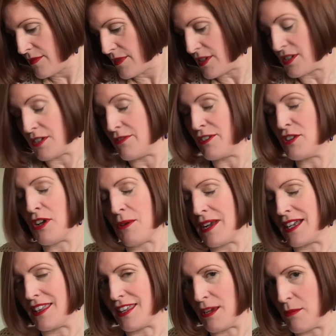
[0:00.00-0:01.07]
If you know
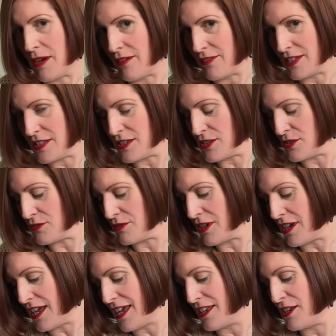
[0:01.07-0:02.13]
anything about vintage, you'll
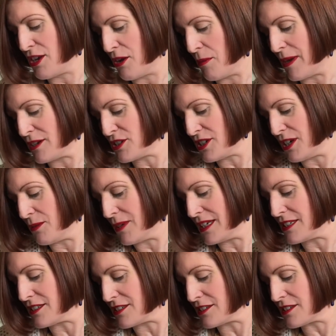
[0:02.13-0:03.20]
know about
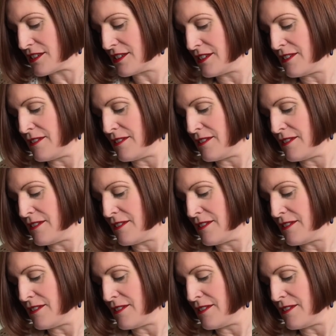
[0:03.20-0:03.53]
shirtwaisters.